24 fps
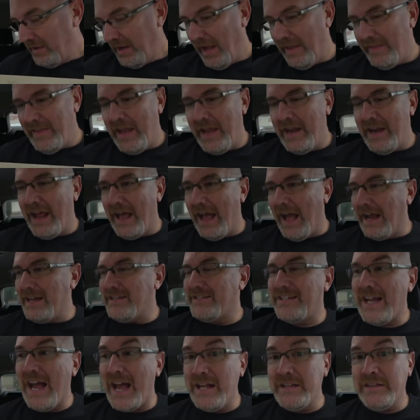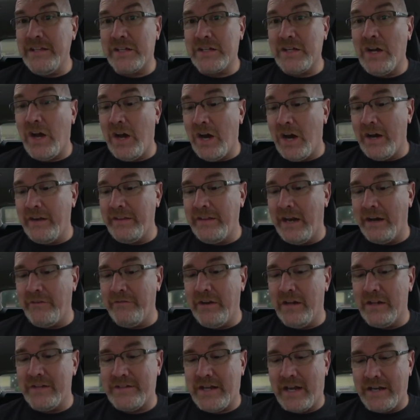And then I sat in the car and then I
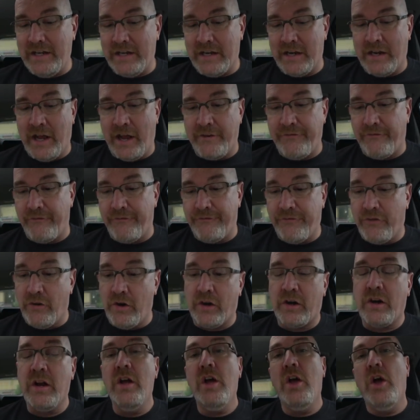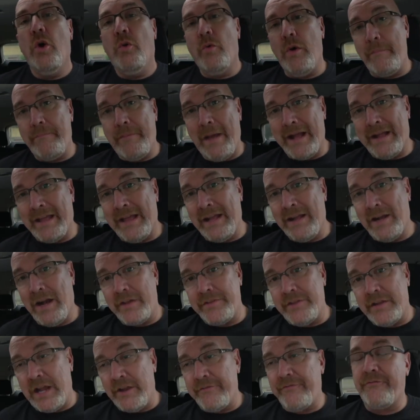realized I need a knife and fork. Went back in,
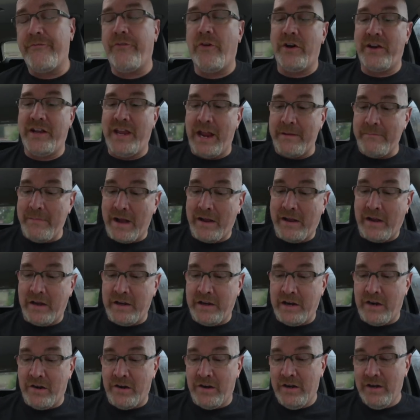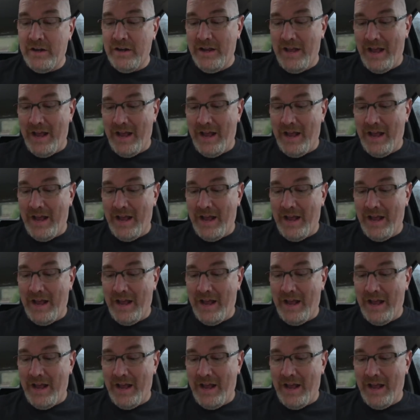got the knife and fork, came back out here.